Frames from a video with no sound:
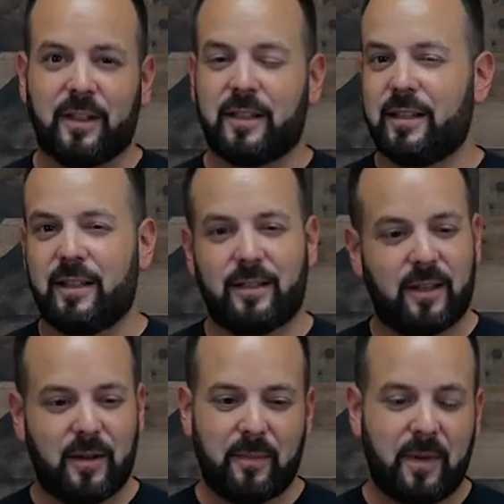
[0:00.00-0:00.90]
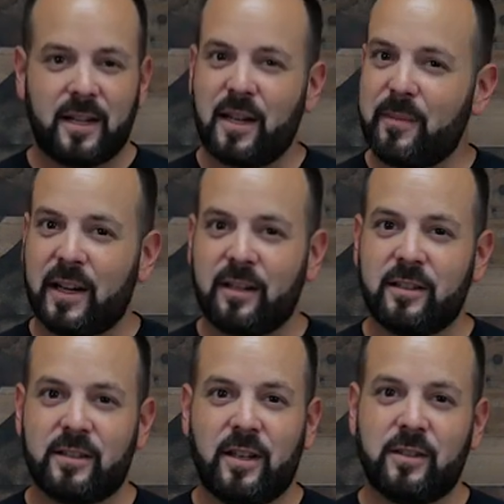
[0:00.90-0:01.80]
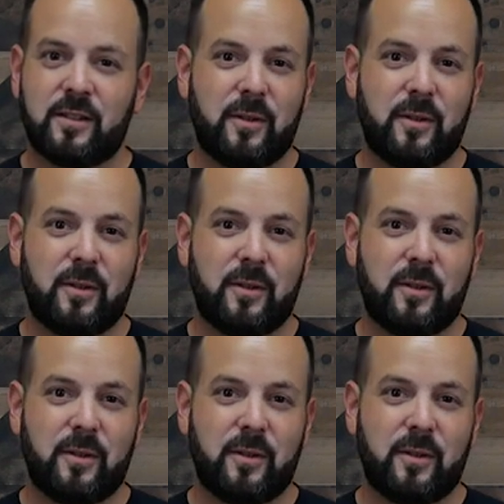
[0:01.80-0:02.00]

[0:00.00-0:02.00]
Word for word: Like it might not make any sense